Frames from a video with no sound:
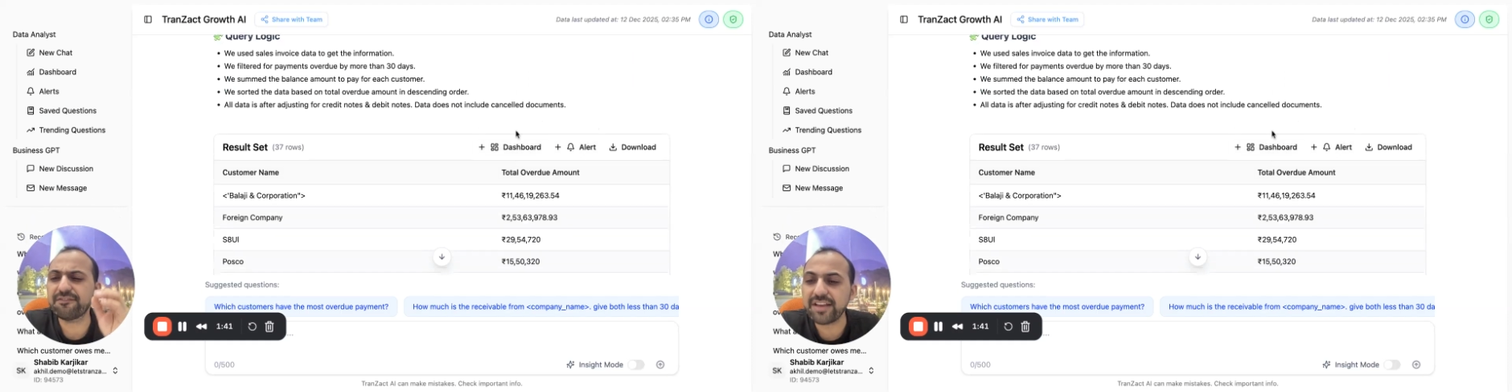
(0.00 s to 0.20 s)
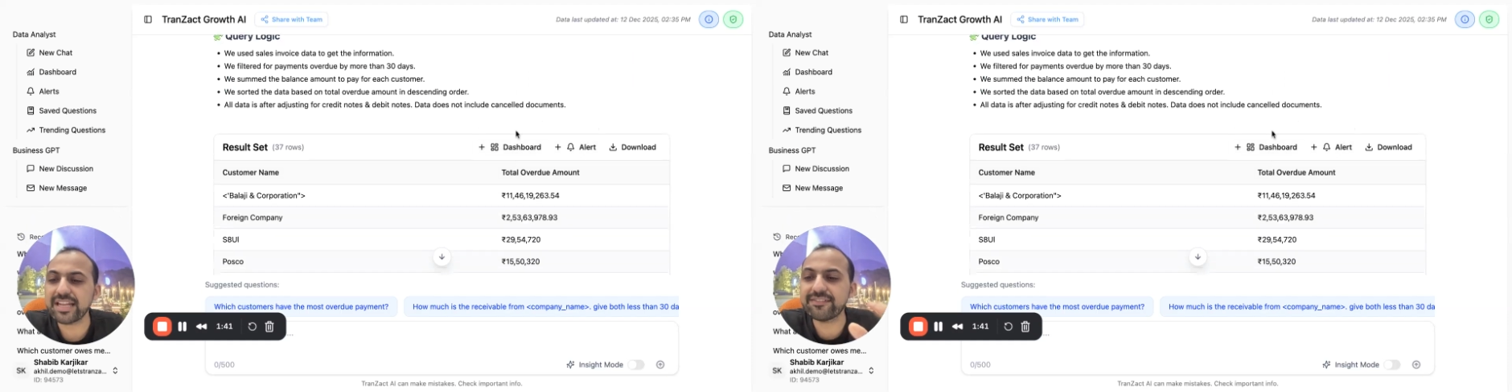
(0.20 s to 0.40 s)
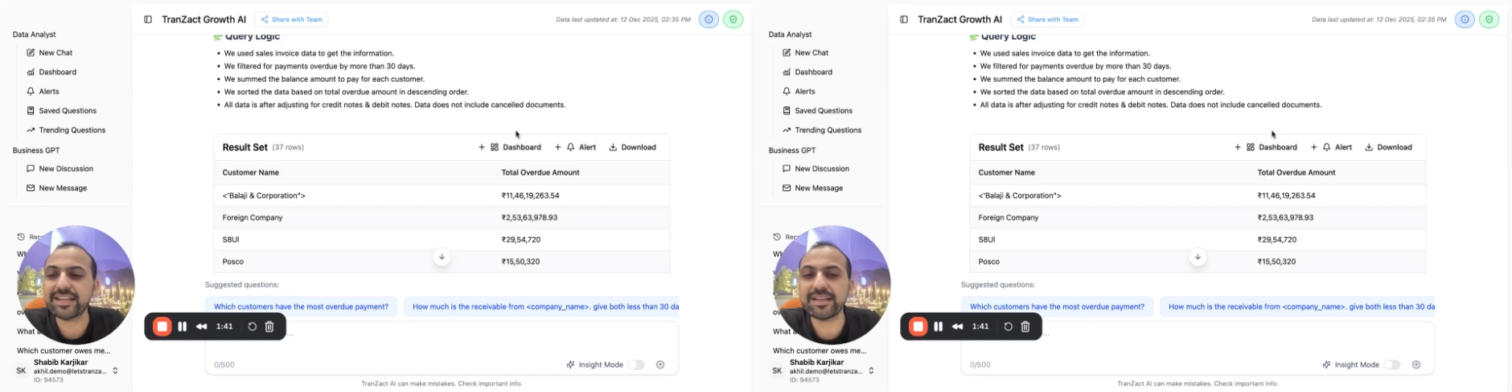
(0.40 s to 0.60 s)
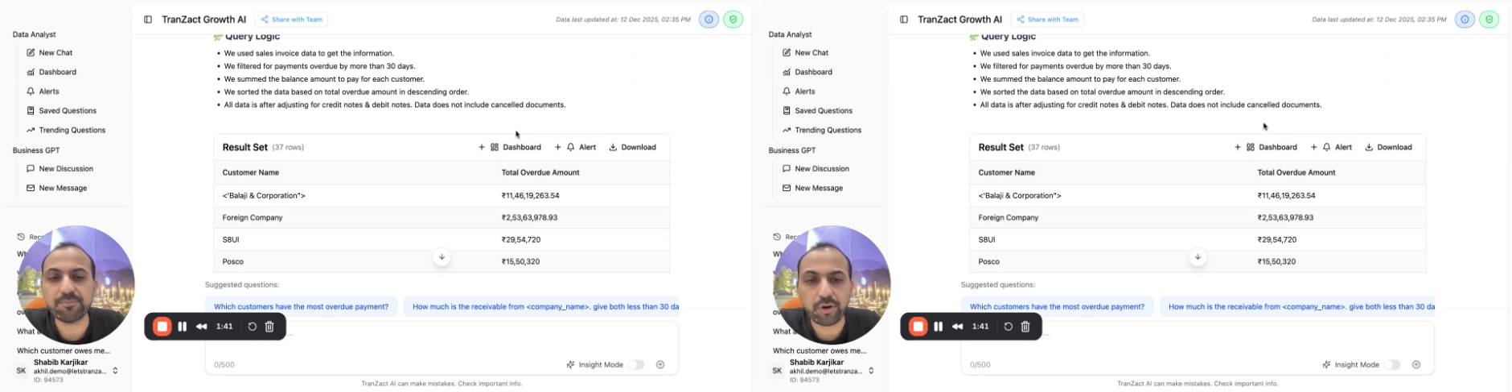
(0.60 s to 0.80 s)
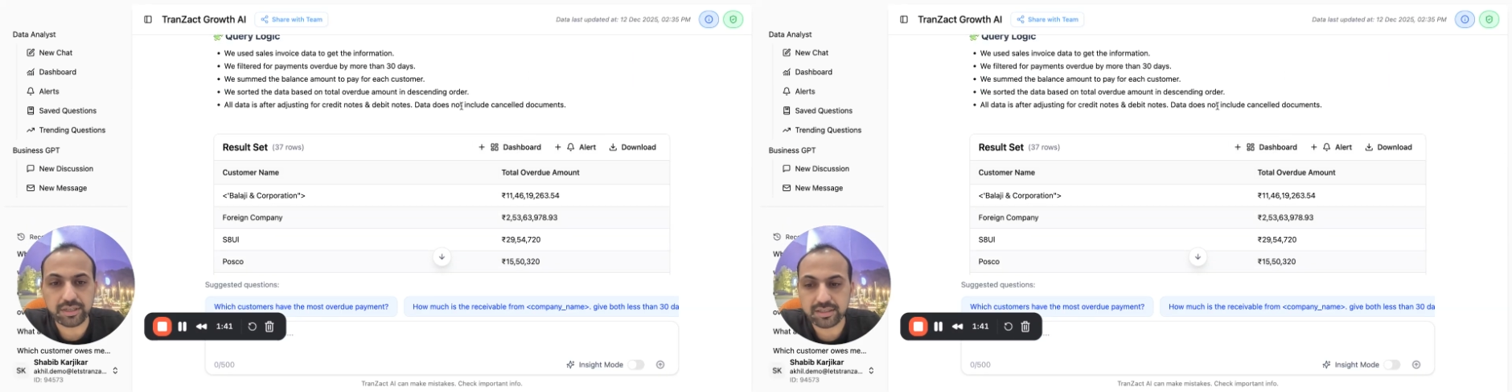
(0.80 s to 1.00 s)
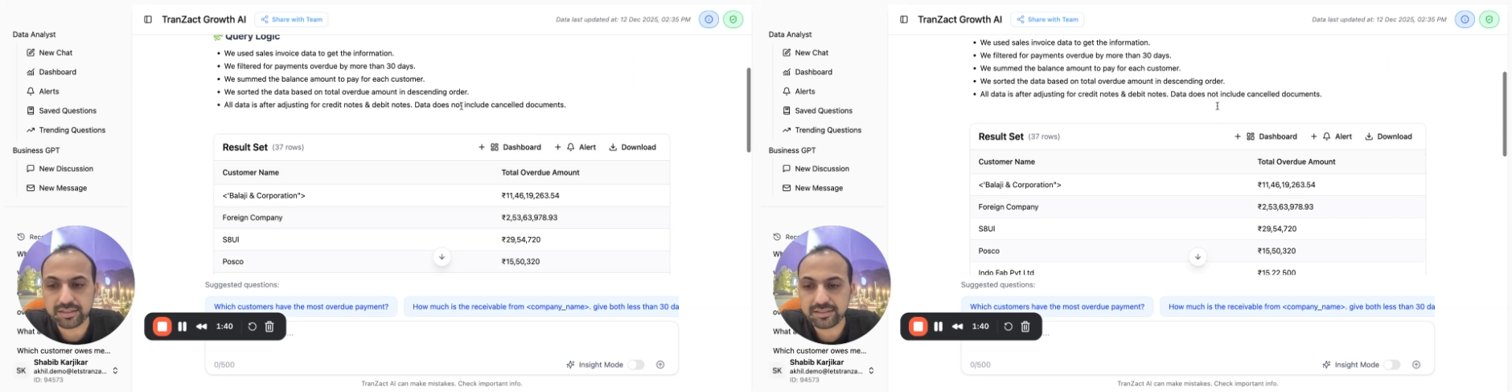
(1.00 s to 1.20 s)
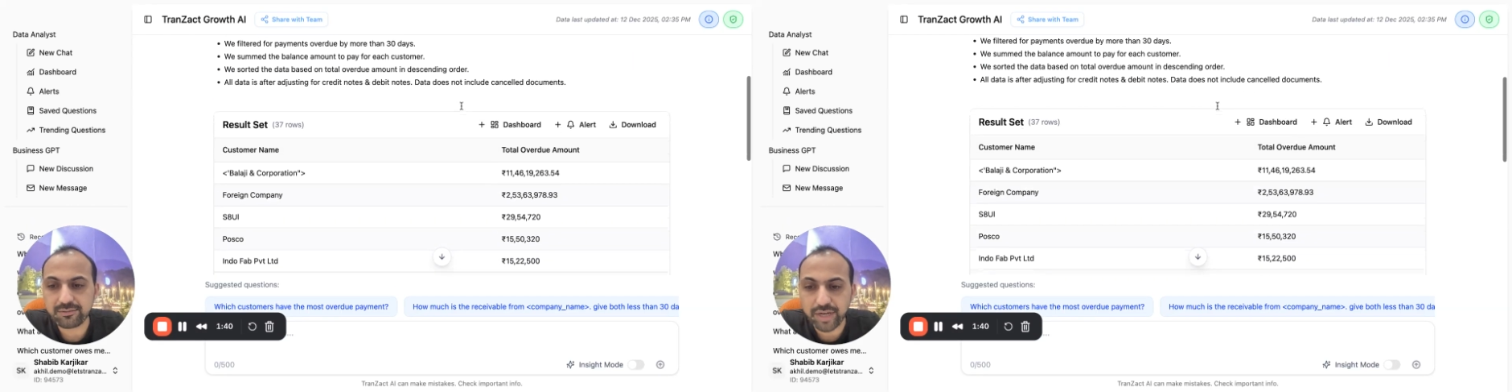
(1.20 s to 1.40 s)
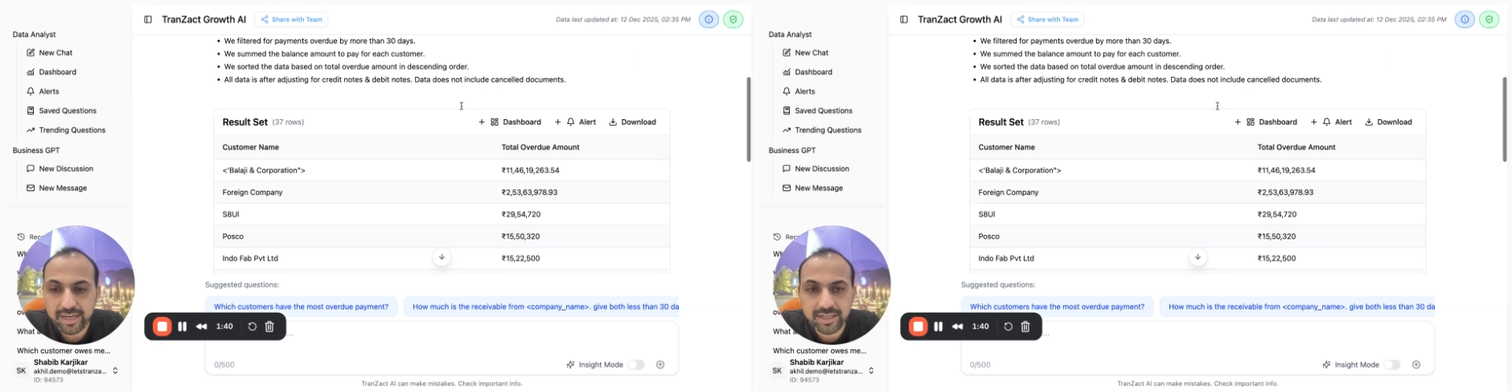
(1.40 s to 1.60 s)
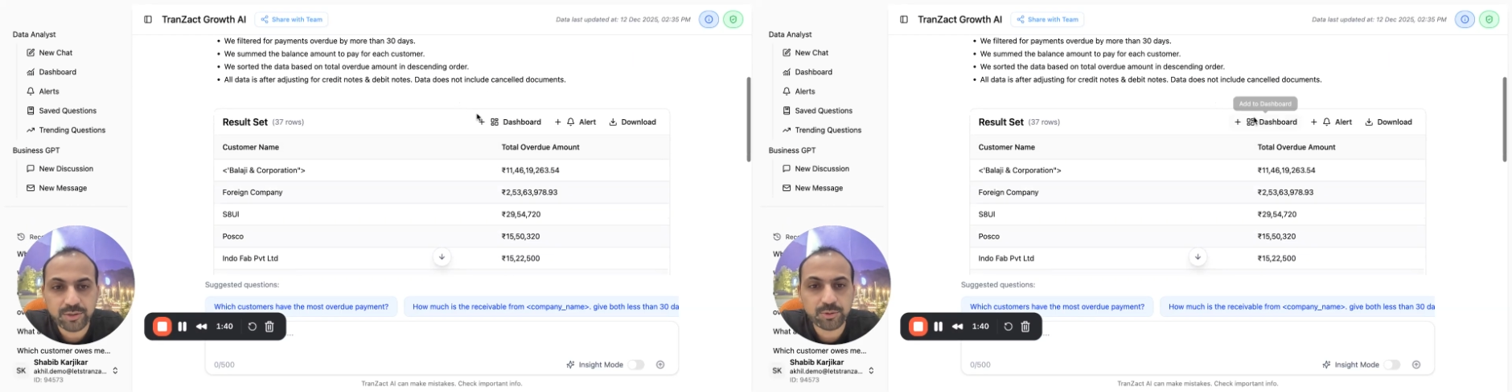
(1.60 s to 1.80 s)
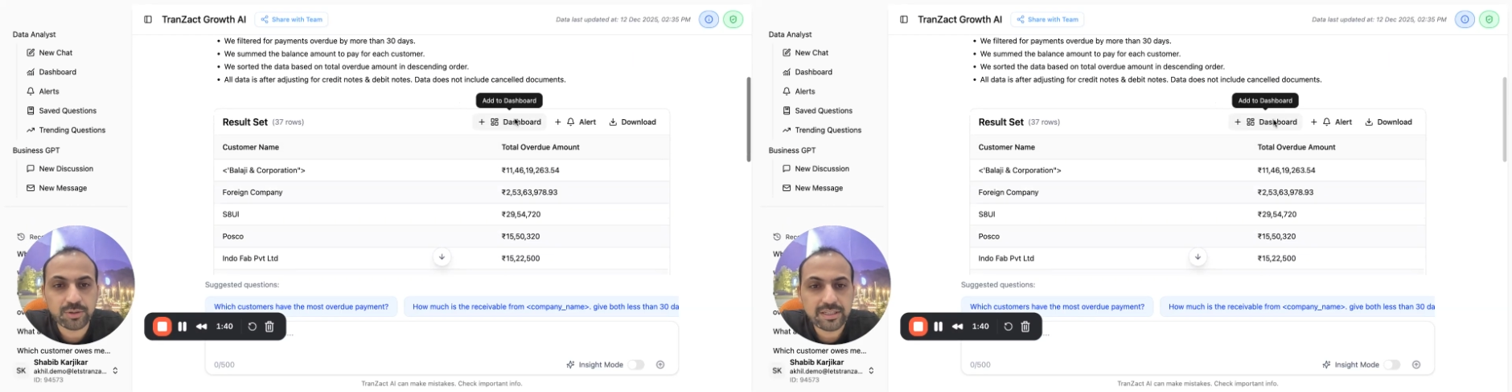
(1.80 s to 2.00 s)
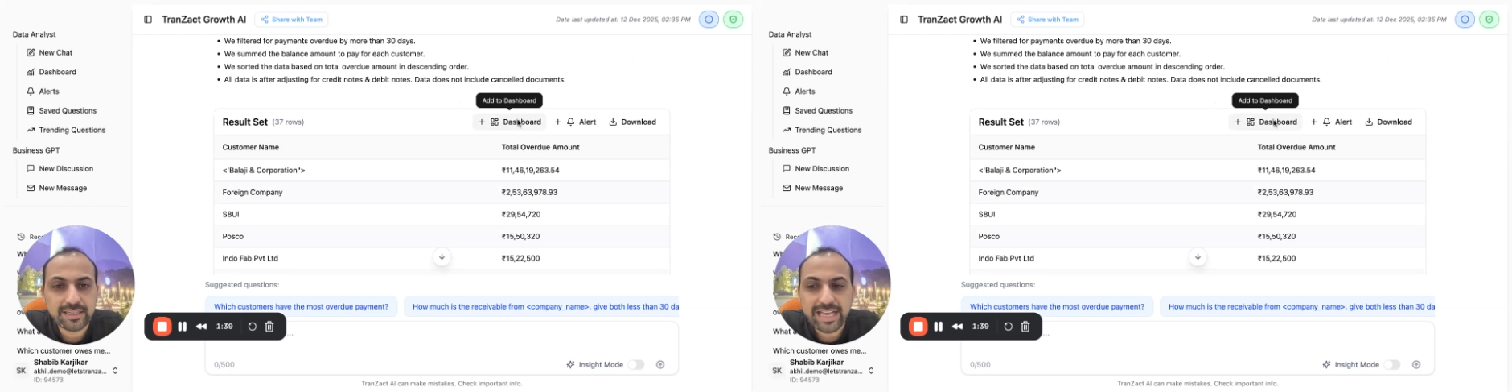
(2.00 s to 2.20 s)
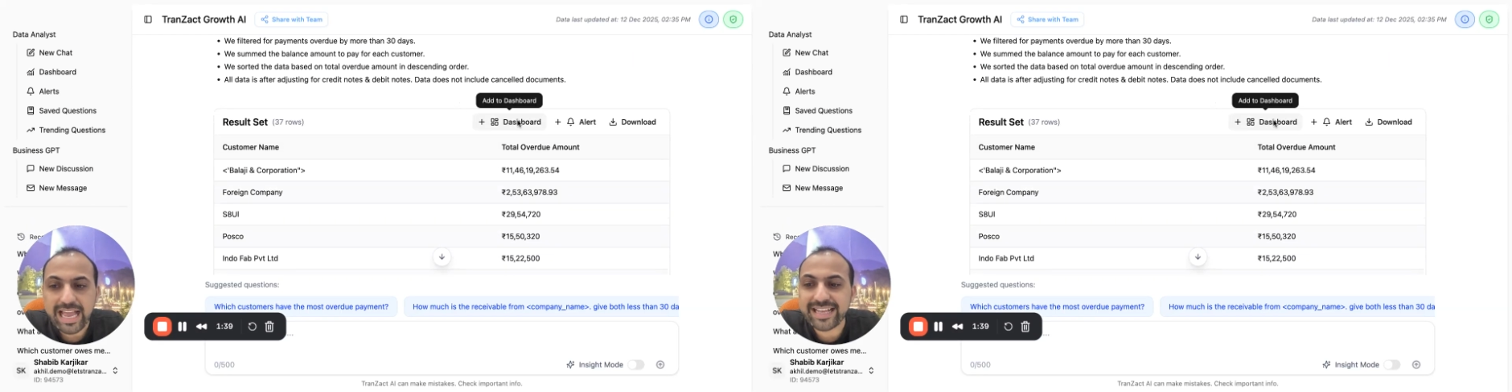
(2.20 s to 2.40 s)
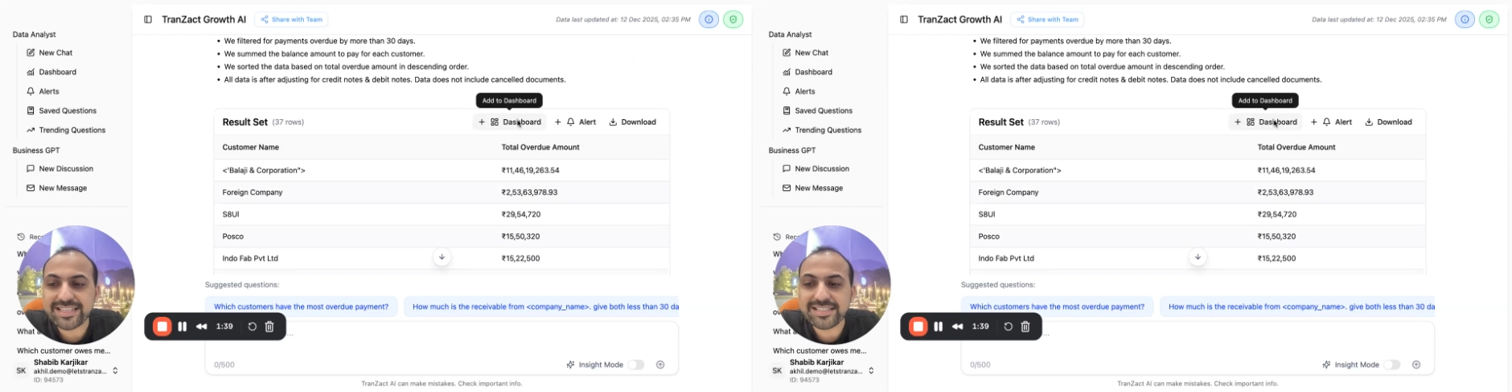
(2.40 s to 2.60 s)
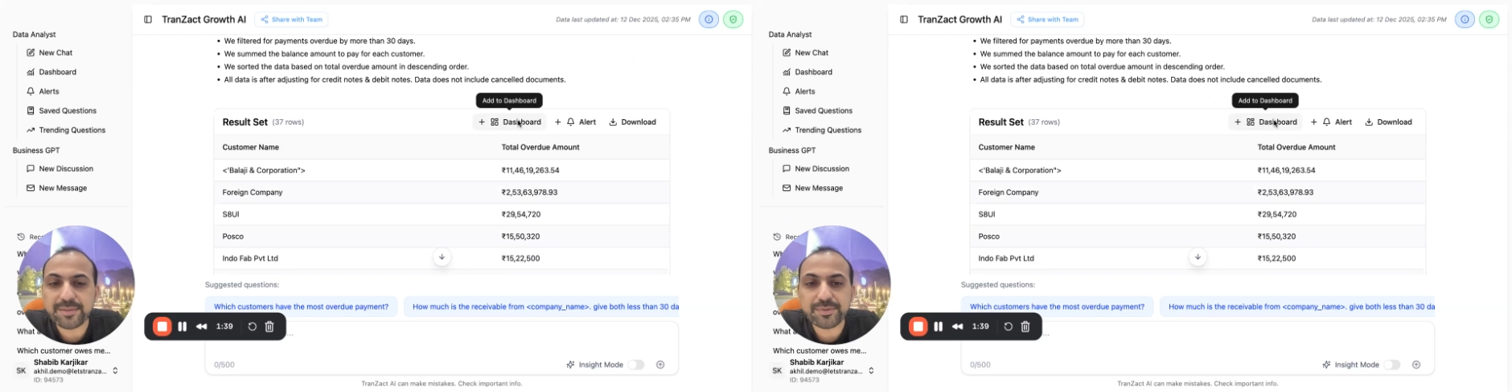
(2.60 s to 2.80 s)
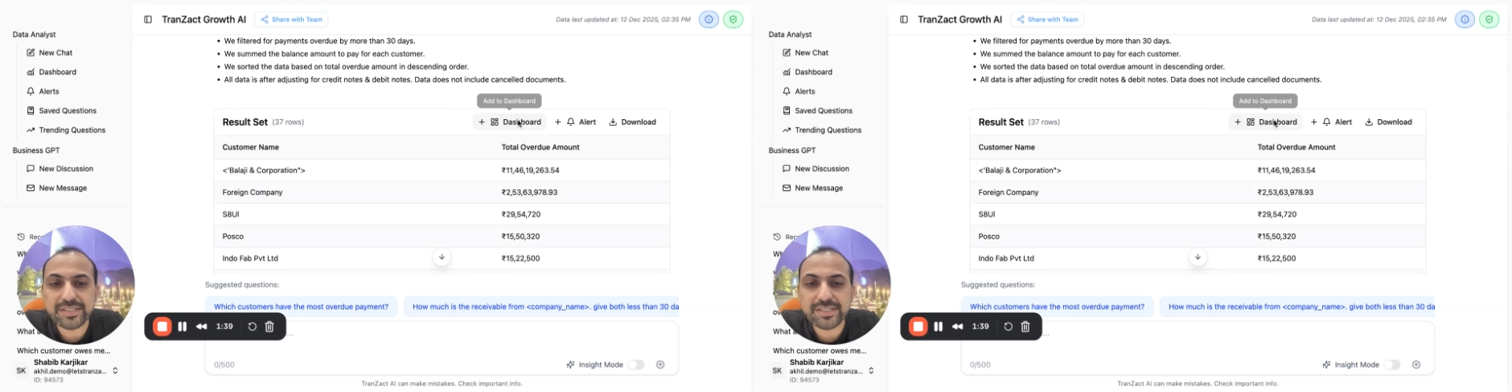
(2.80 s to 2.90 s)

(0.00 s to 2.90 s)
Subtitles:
Very, very important. What I can do, I can just